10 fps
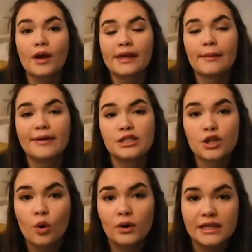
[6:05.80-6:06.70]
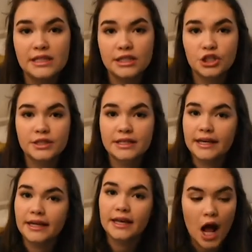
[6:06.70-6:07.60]
it can be so easy just to
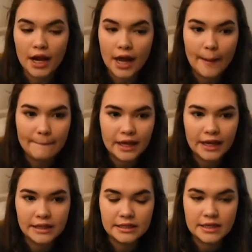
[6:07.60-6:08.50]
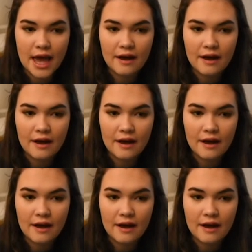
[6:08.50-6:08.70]
get caught up in